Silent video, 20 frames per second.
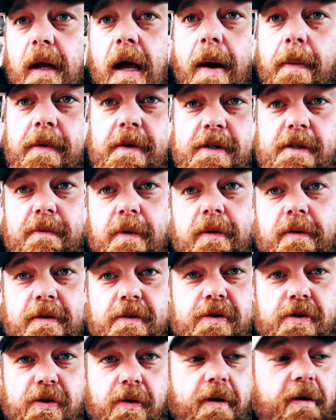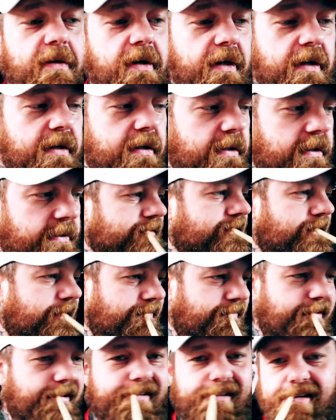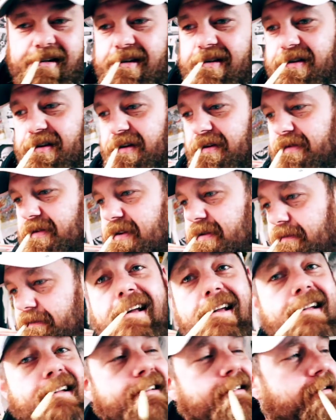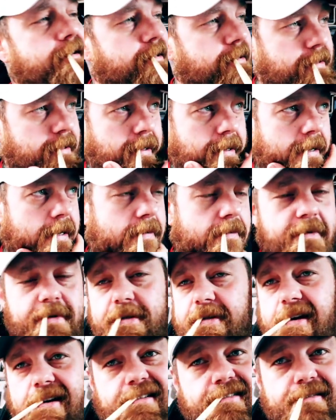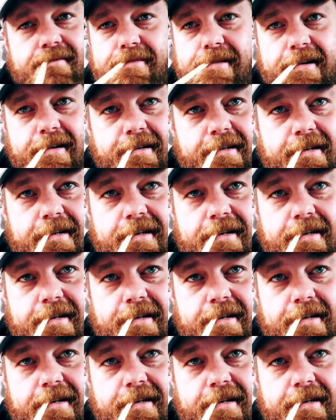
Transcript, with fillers: I'm gonna smoke this joint right here because I fucking deserve it. And I'm just not gonna paint